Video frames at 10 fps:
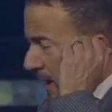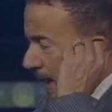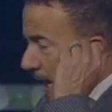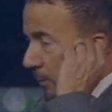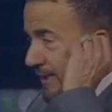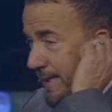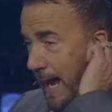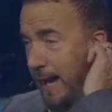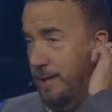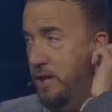He was
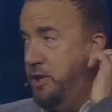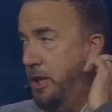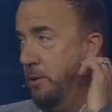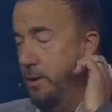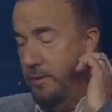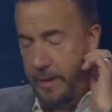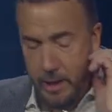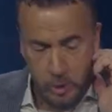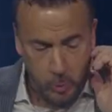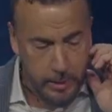saying to the children of
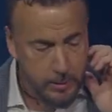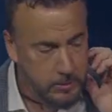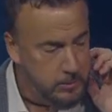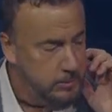Israel,